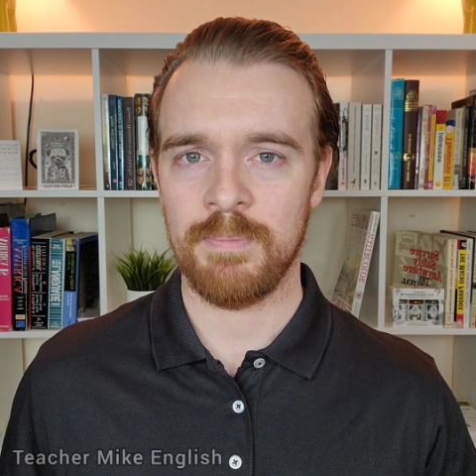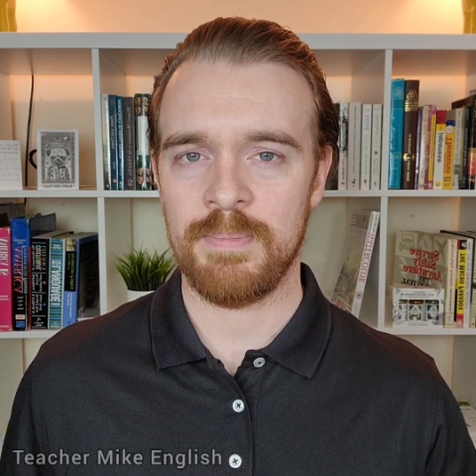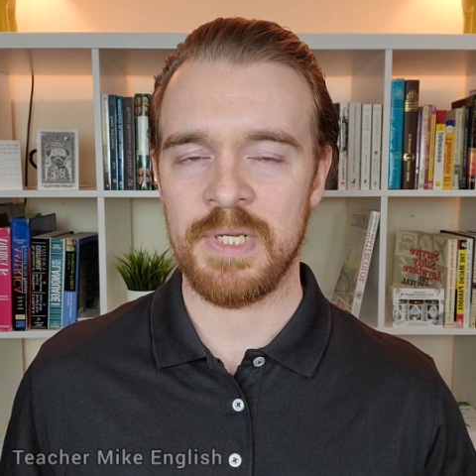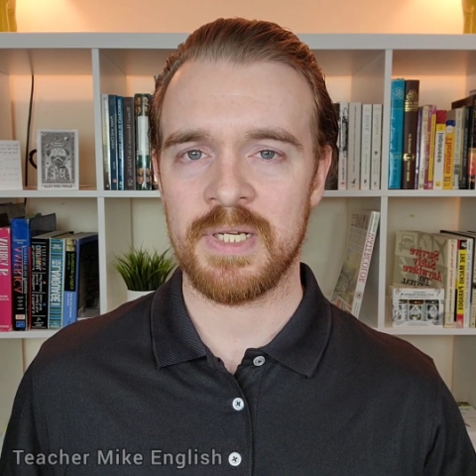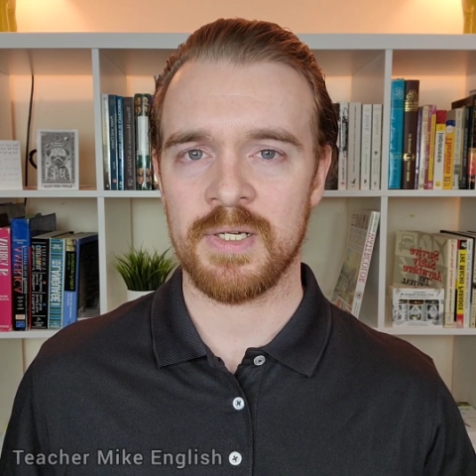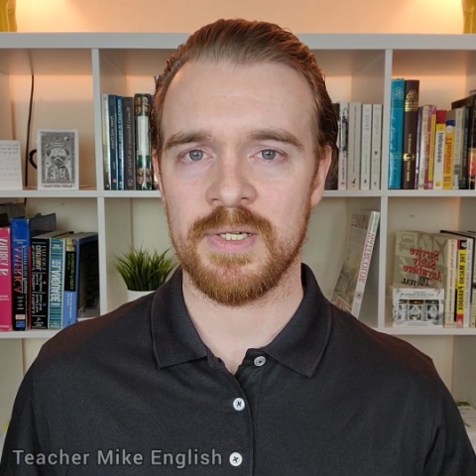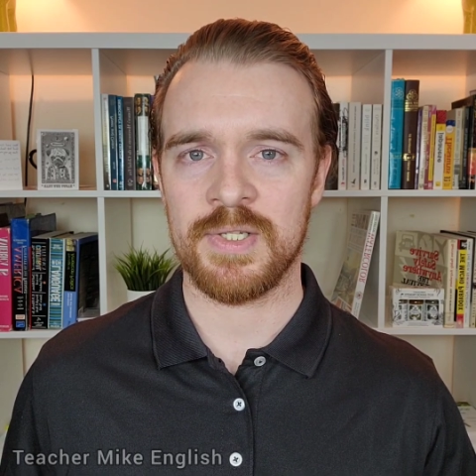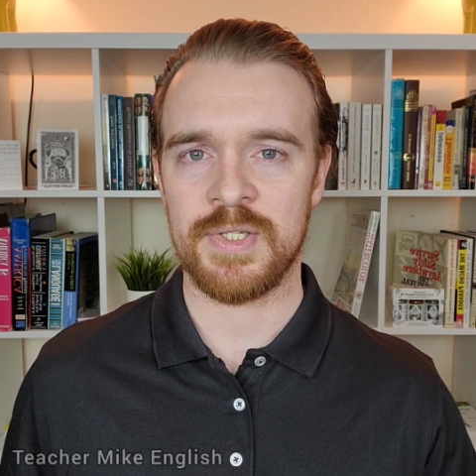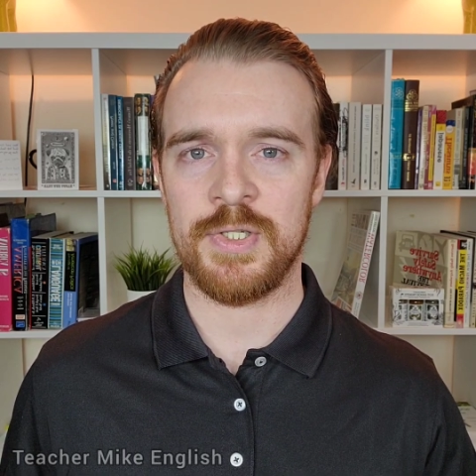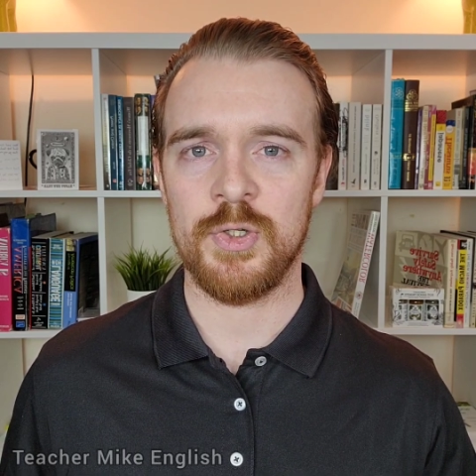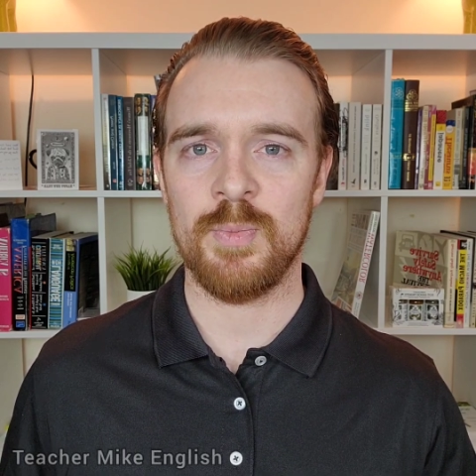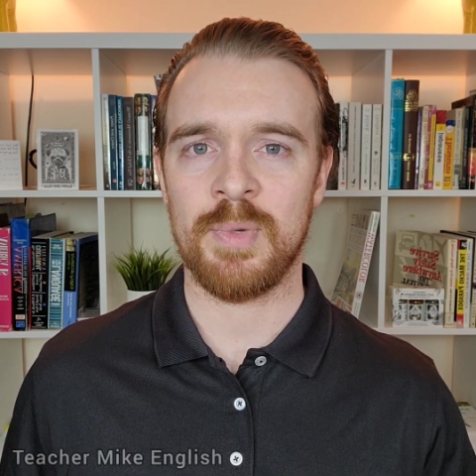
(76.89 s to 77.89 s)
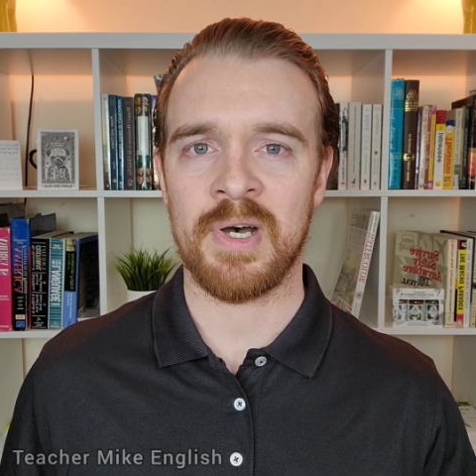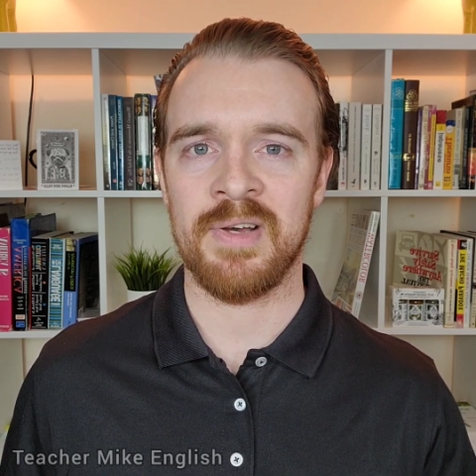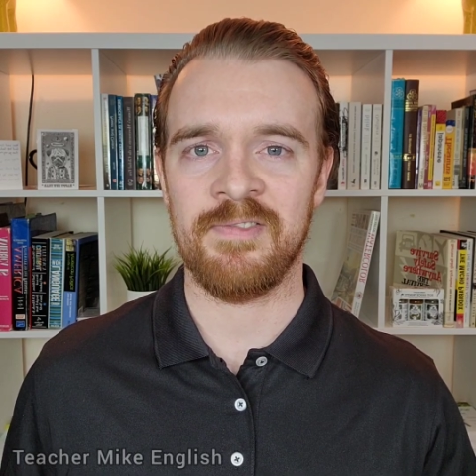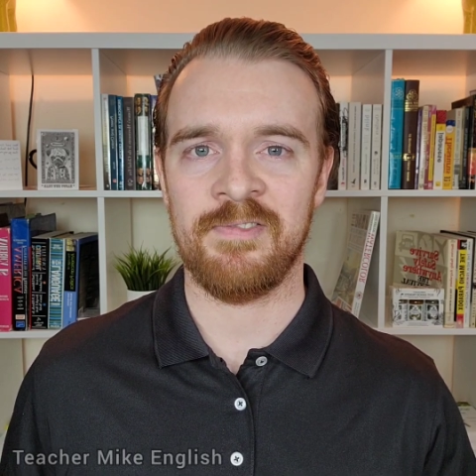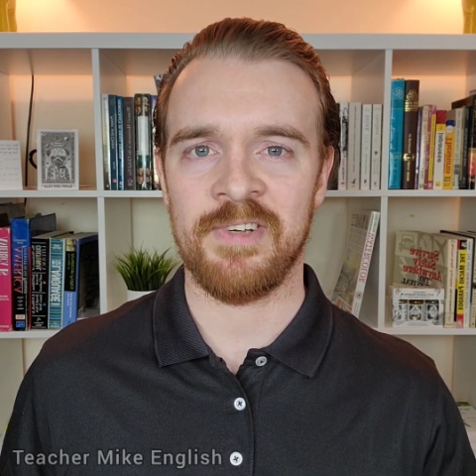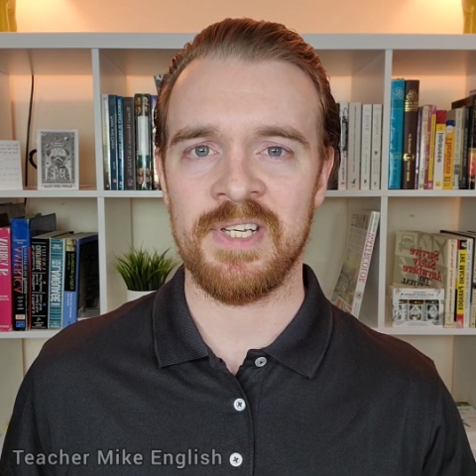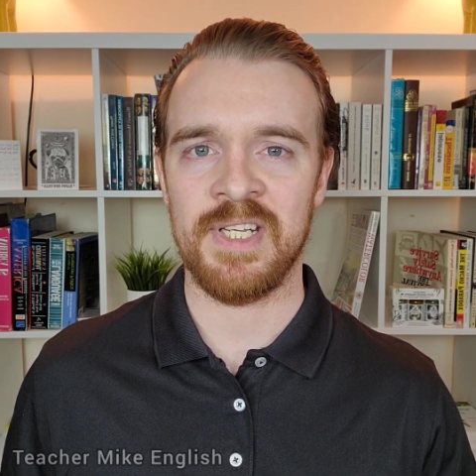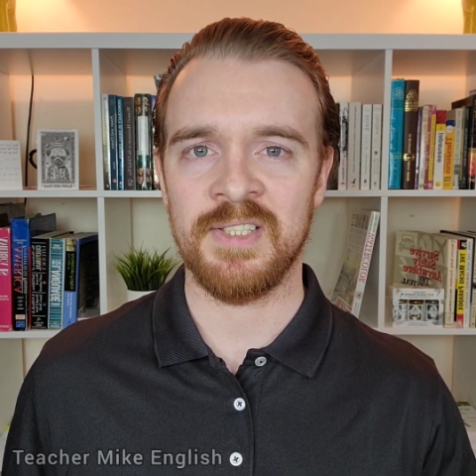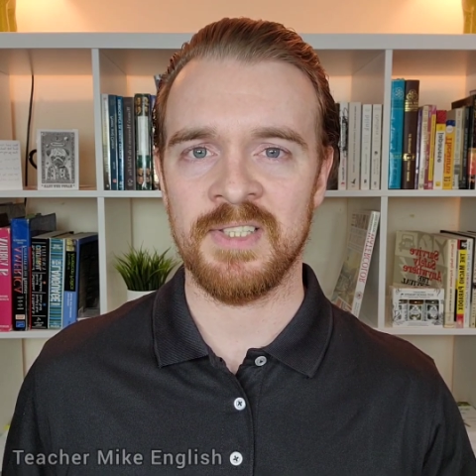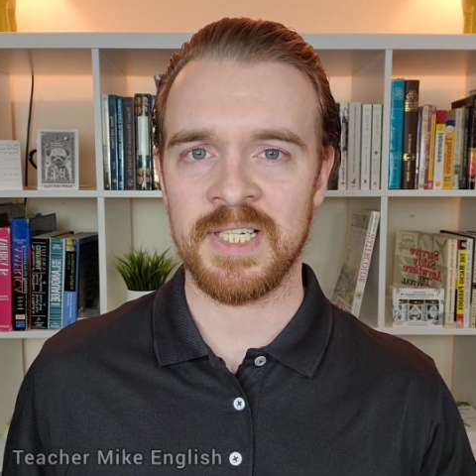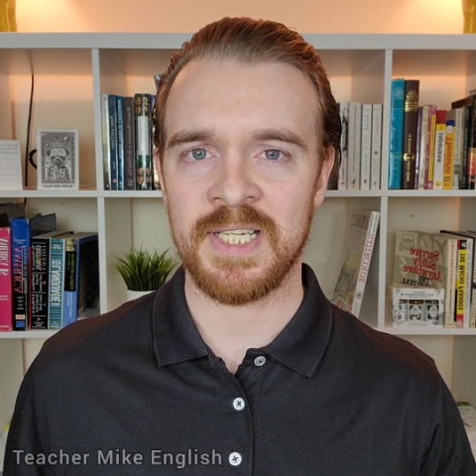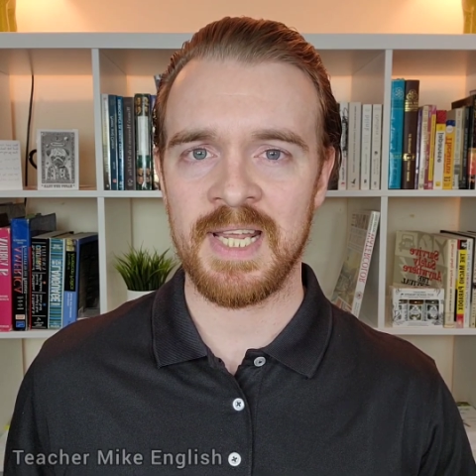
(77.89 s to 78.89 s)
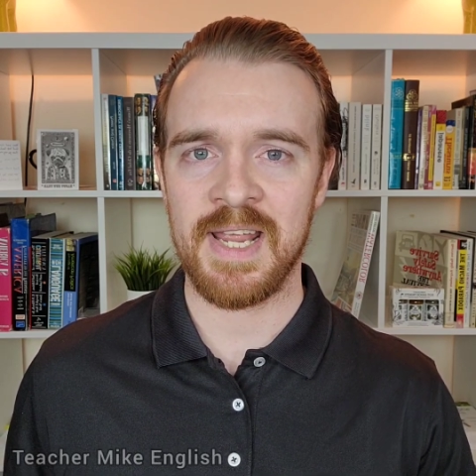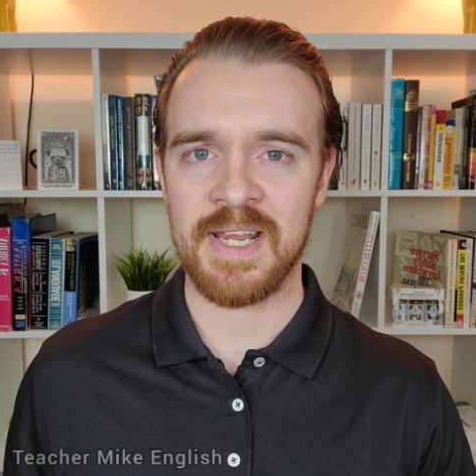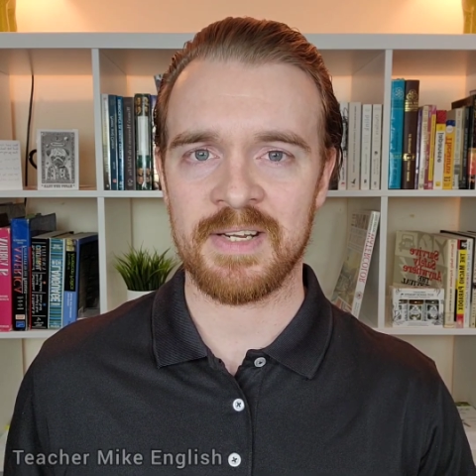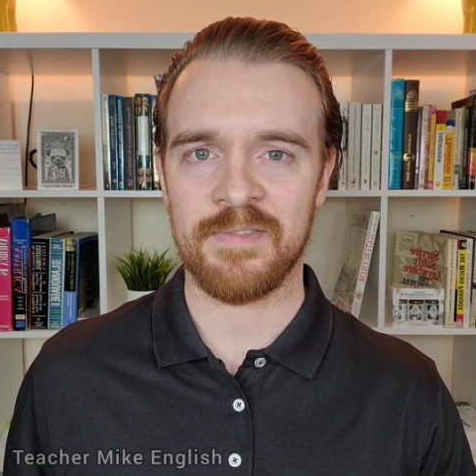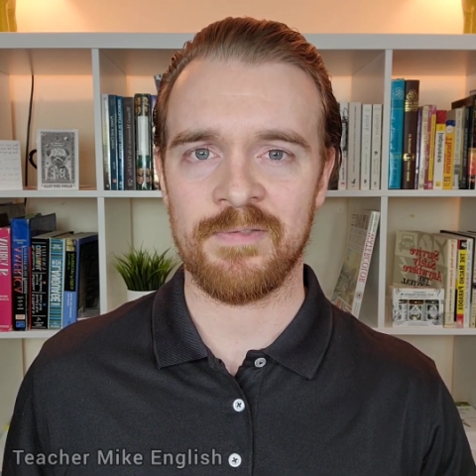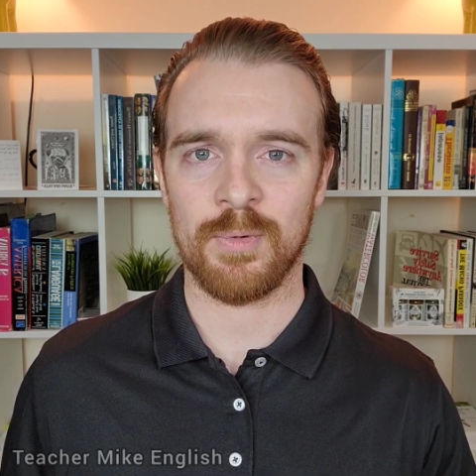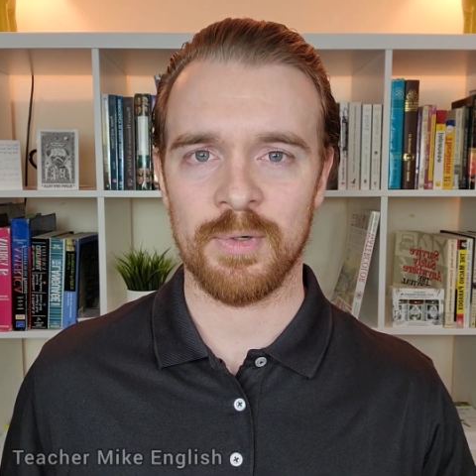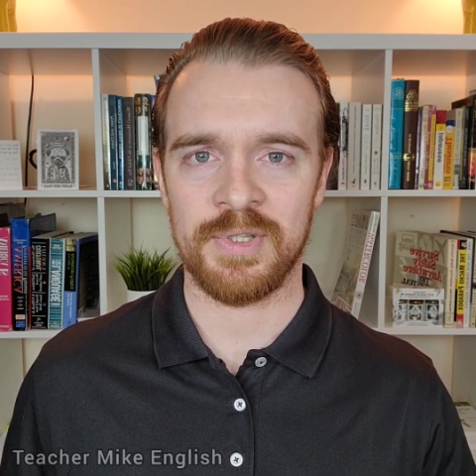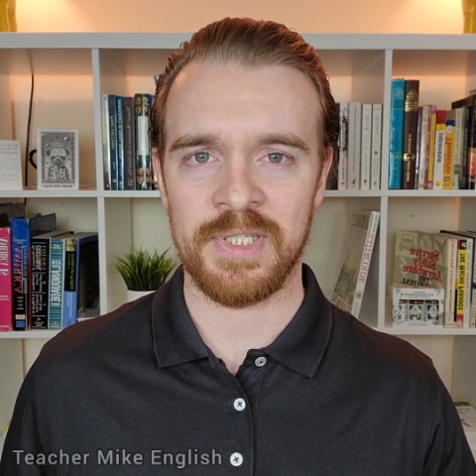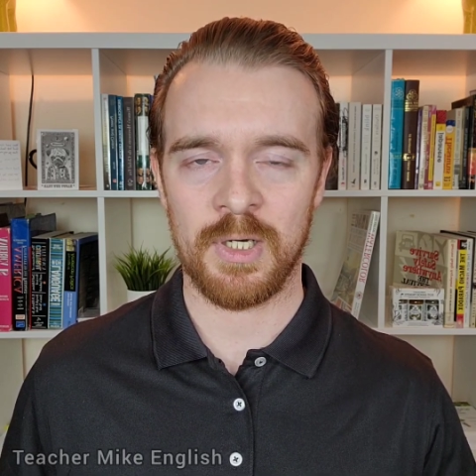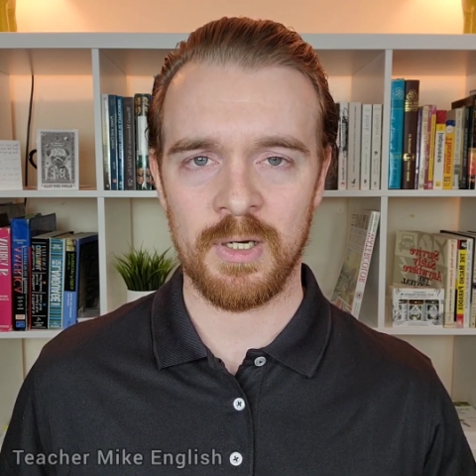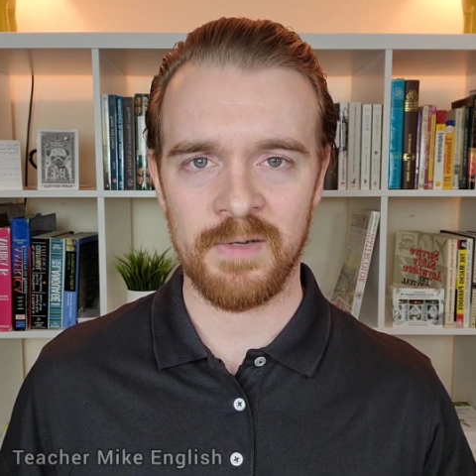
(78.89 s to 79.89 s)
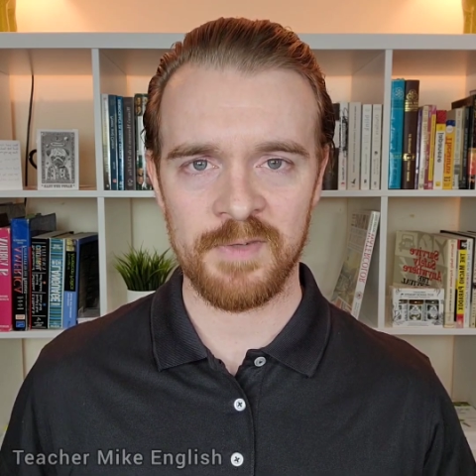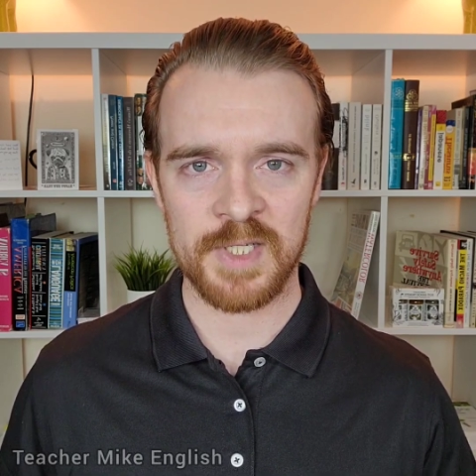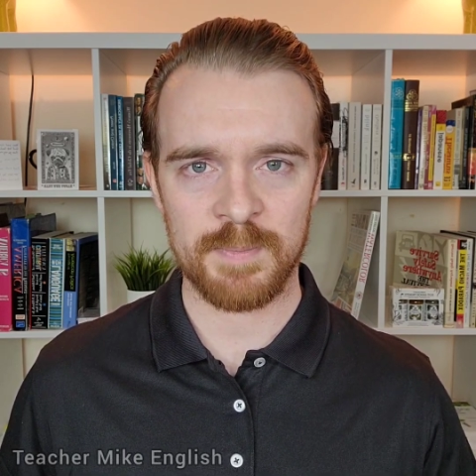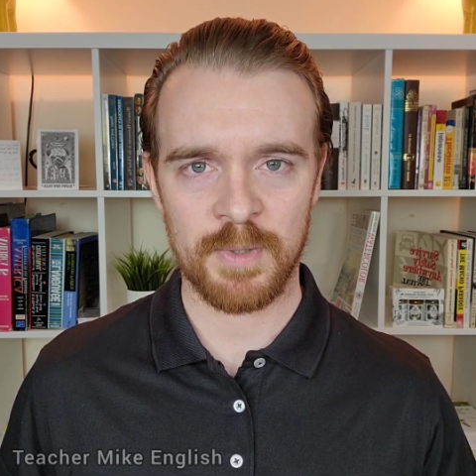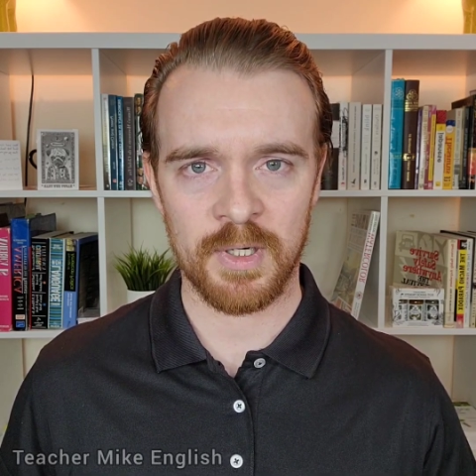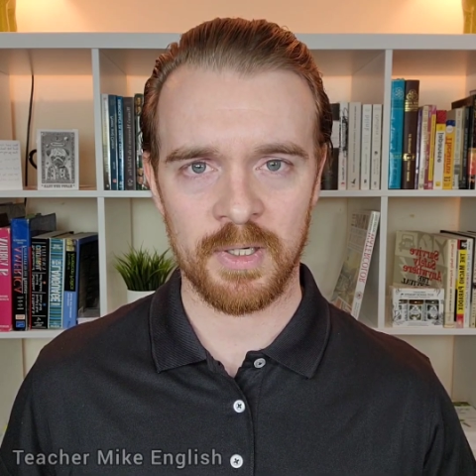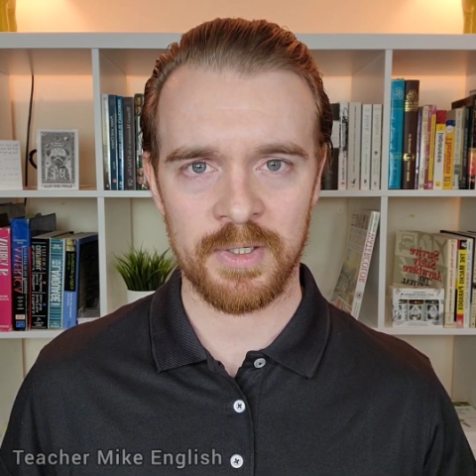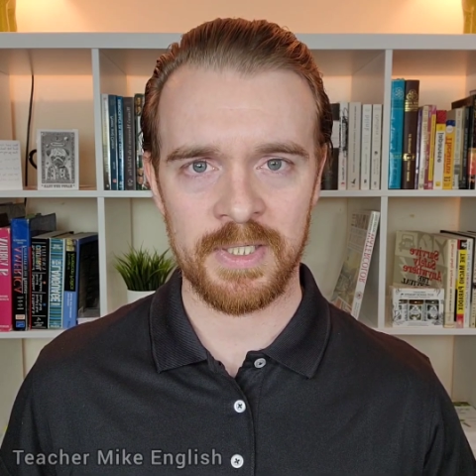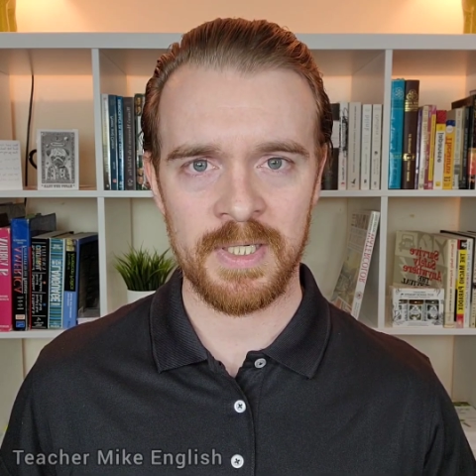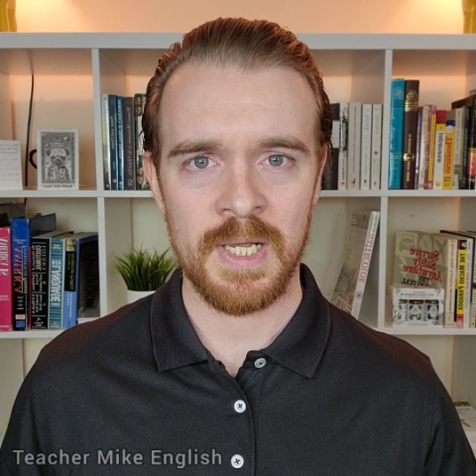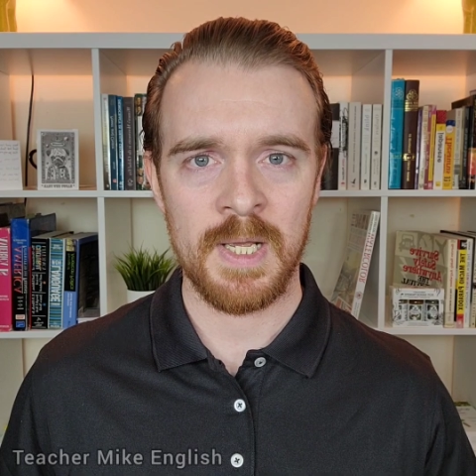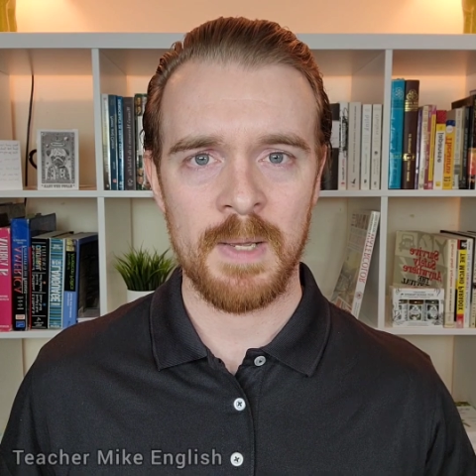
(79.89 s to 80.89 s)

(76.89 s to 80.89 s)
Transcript: because you bought vanilla cake for the office party,